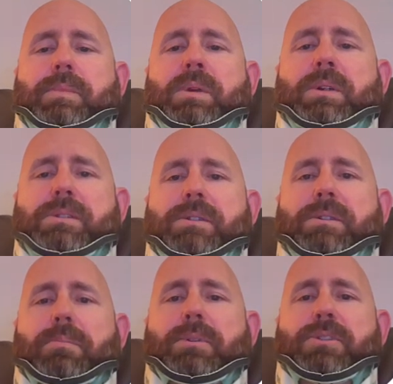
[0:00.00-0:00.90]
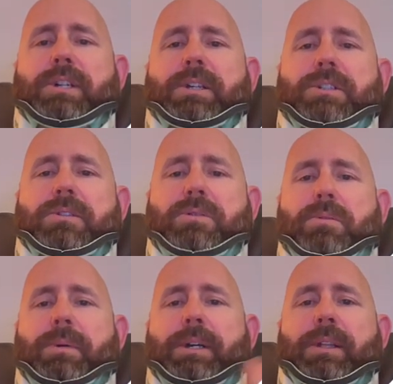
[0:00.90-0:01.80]
Because it's a projection
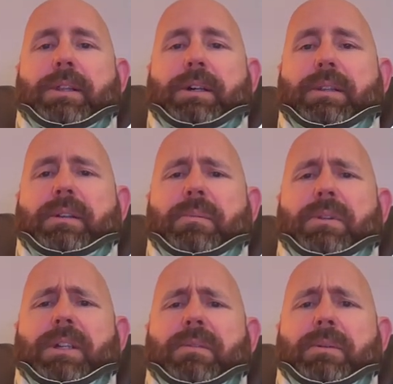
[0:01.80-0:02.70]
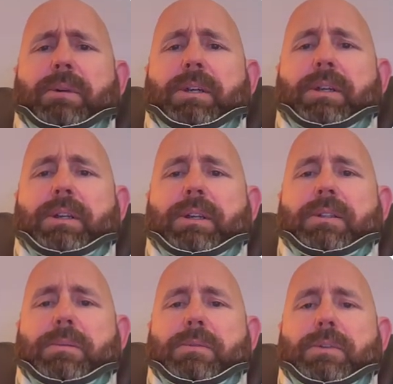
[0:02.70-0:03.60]
toolpath. I believe I made a Geek
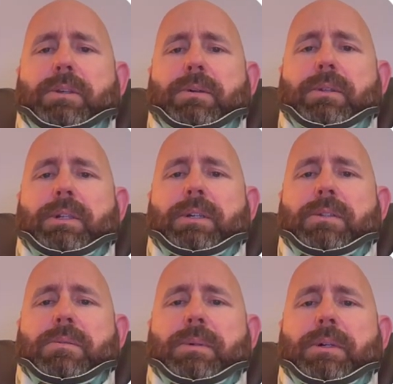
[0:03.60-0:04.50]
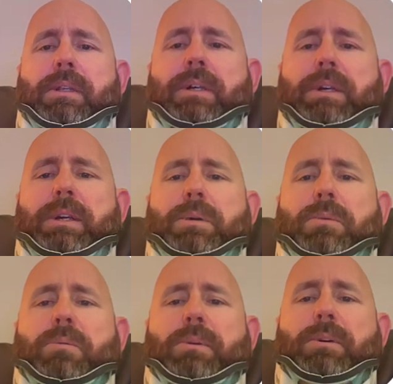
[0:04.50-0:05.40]
Tips video on this, but
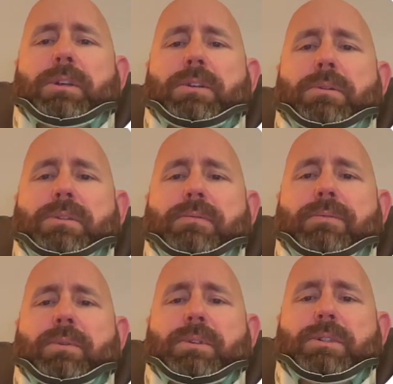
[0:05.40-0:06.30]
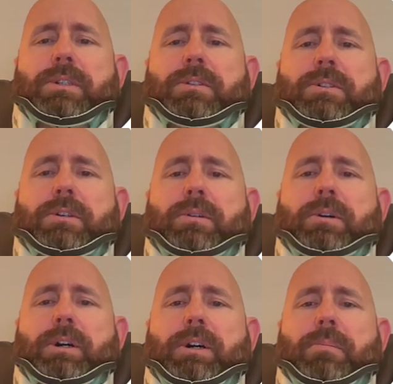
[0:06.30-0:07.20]
what we want to do is force it to go
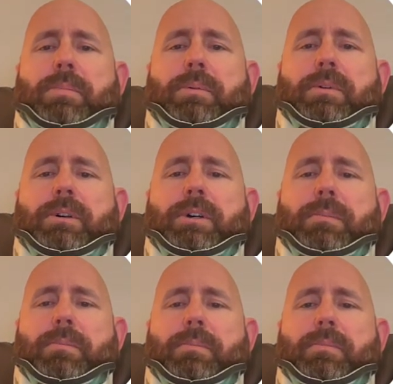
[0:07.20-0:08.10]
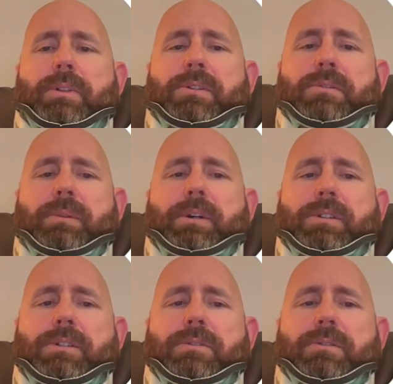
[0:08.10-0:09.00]
up this
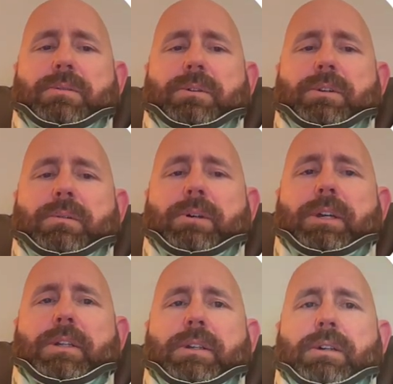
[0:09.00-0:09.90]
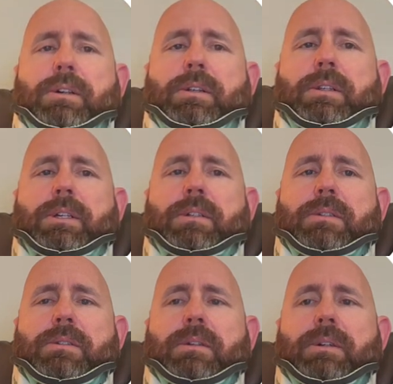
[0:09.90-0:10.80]
direction. So we're going to right click on
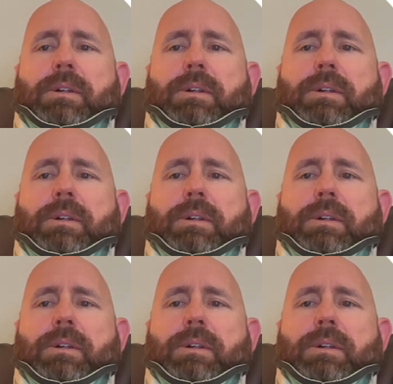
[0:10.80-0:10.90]
this.